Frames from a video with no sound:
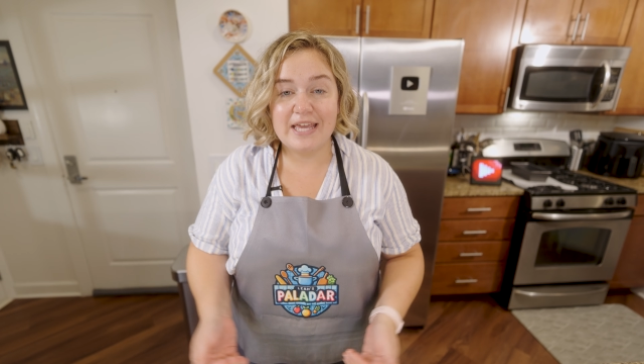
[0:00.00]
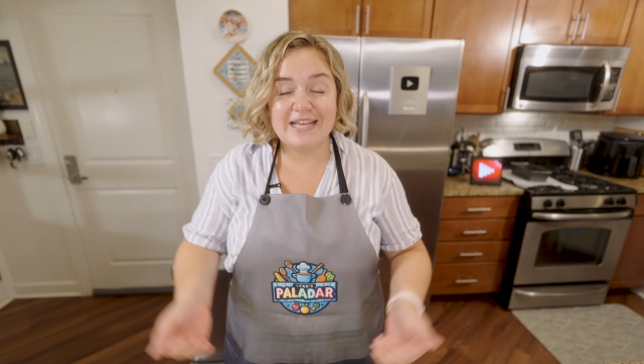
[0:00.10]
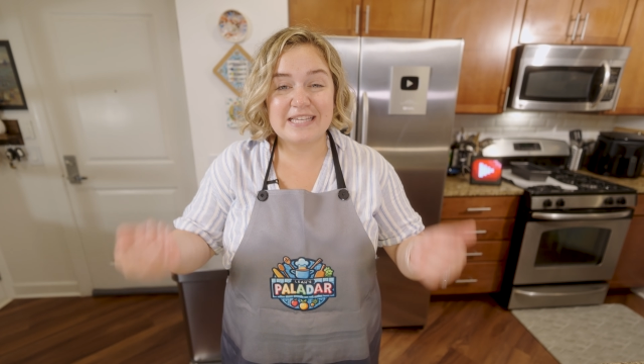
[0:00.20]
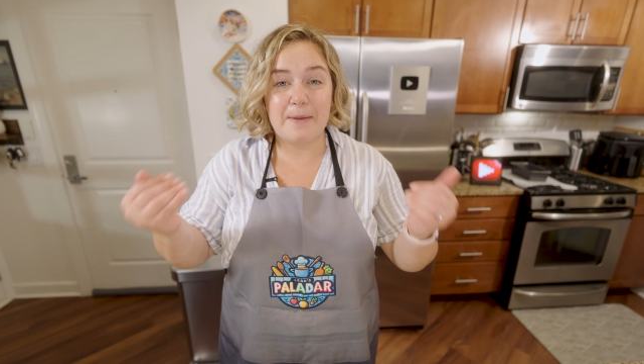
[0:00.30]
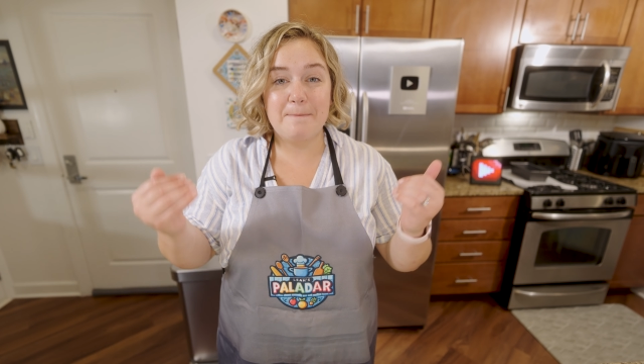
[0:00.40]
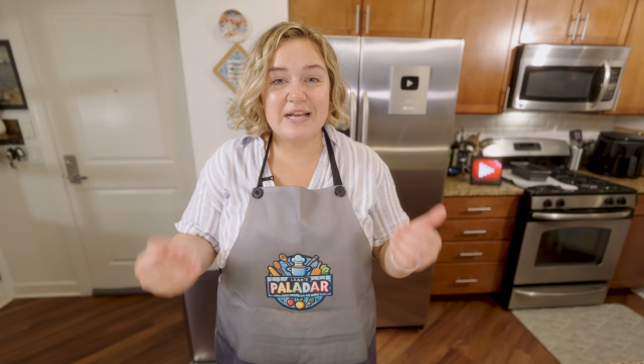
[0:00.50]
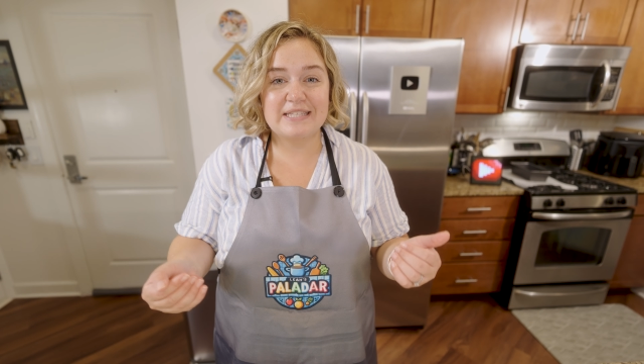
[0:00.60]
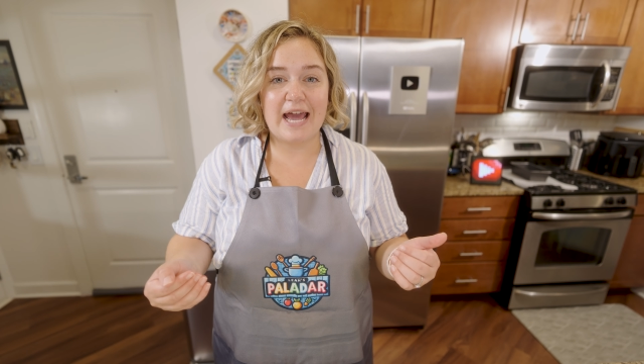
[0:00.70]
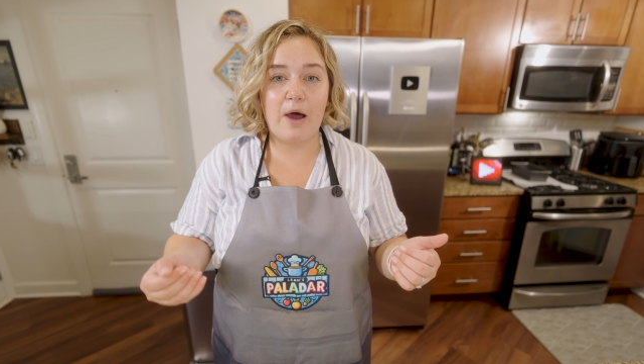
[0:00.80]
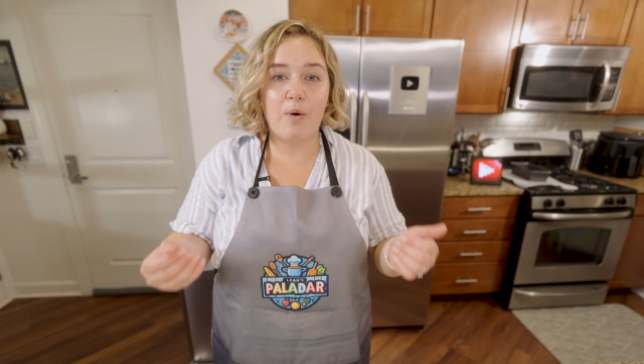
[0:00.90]
is
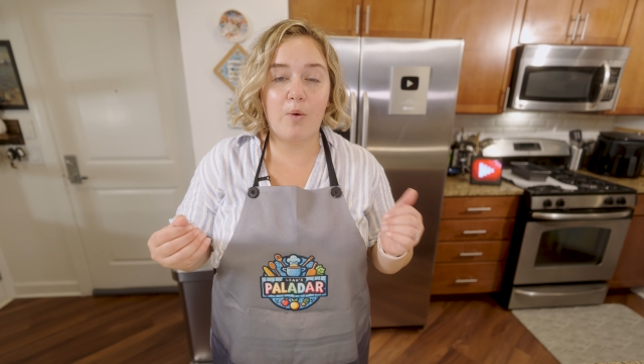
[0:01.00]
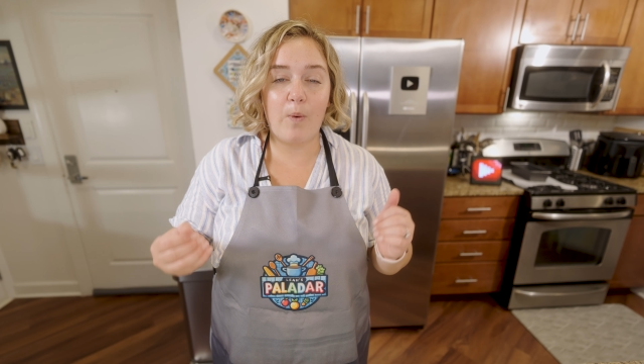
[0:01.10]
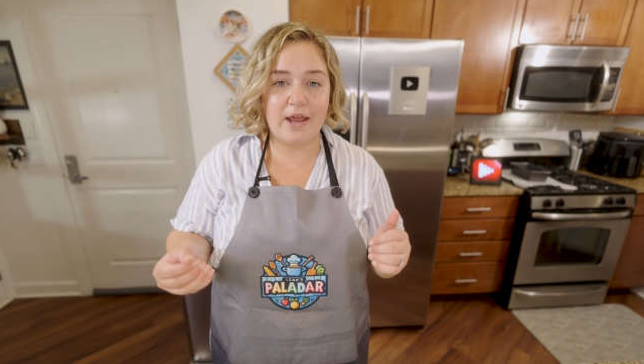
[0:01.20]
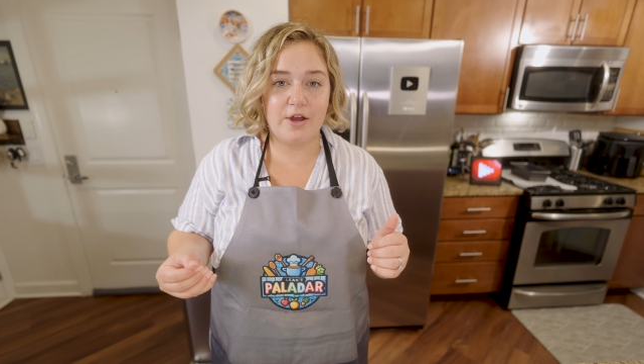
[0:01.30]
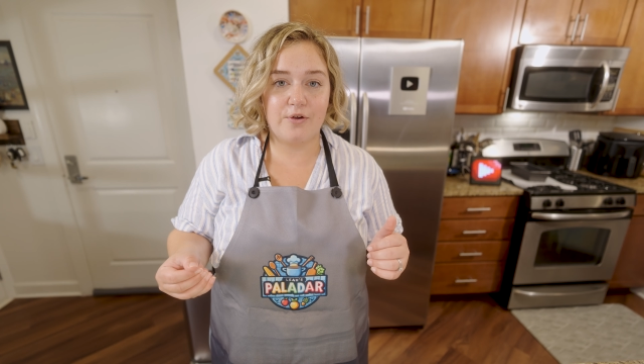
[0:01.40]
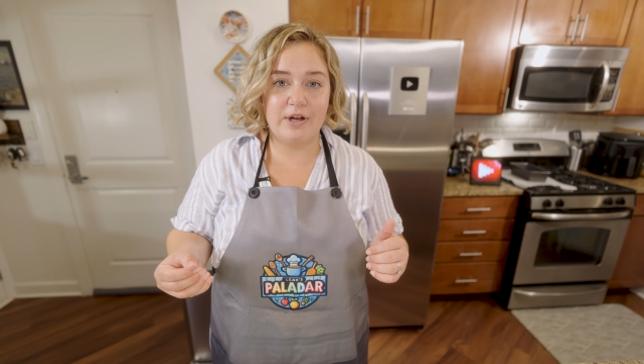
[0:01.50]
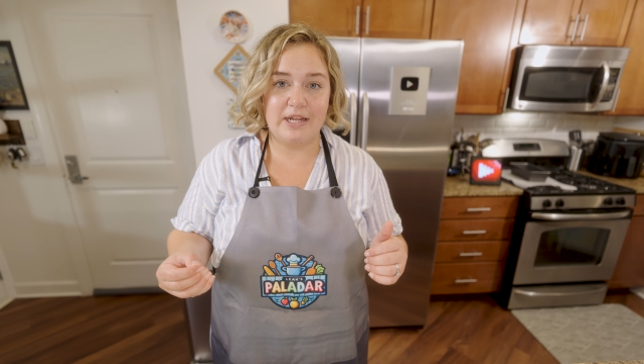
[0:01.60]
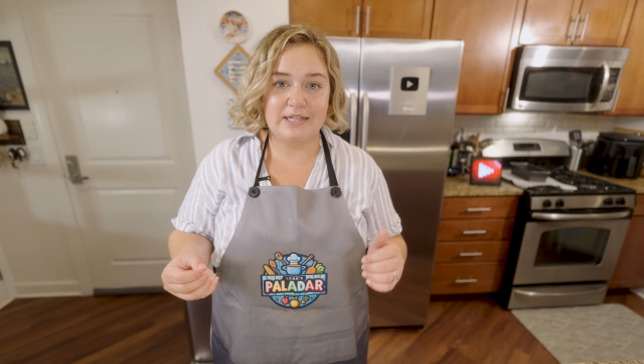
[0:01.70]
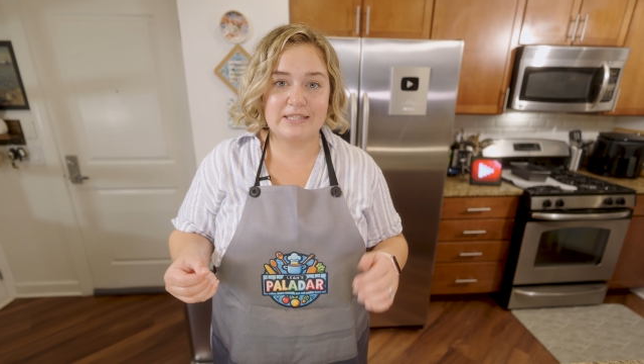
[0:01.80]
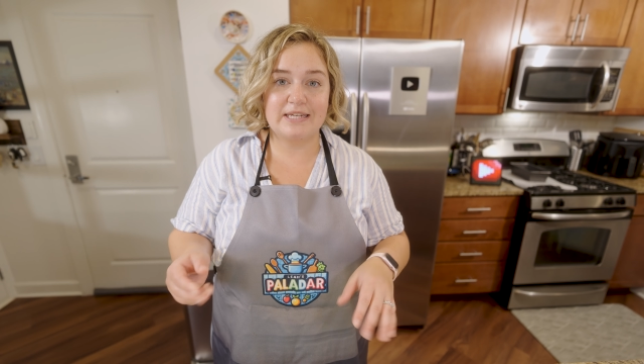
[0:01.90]
mix our wet ingredients.